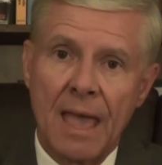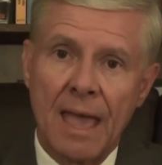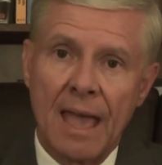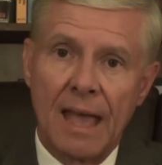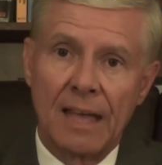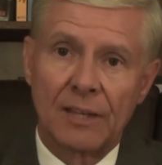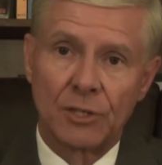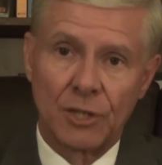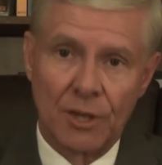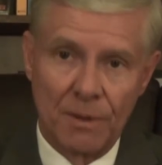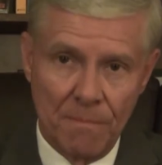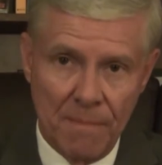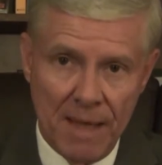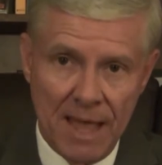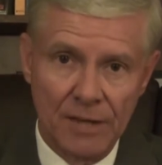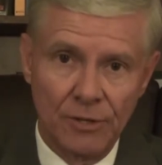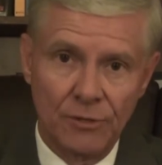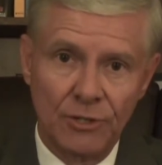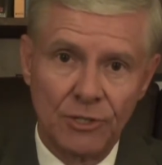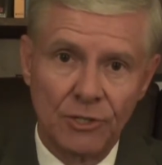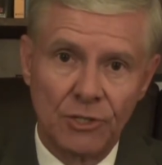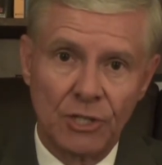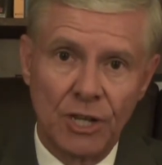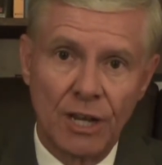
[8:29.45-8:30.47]
As
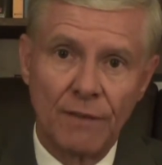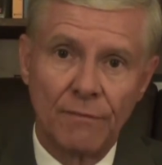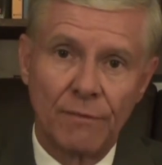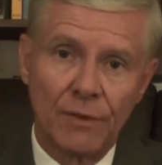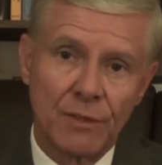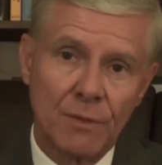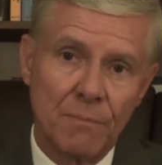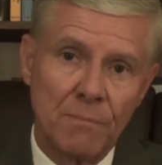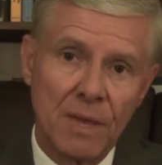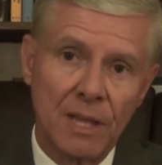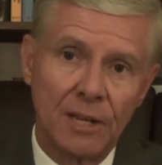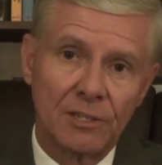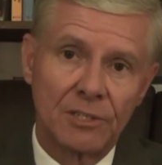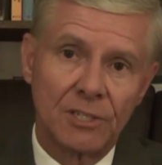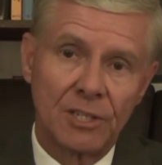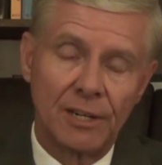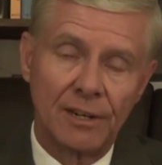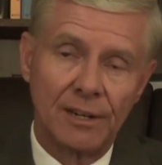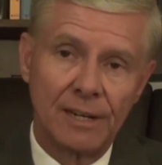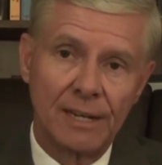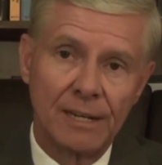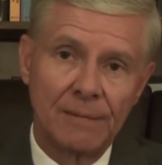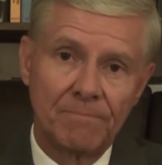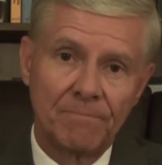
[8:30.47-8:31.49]
Commander-in-Chief of the
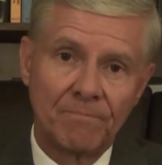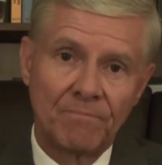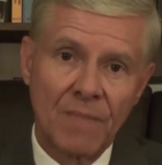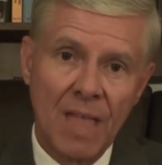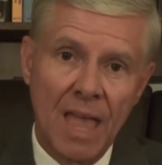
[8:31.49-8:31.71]
military,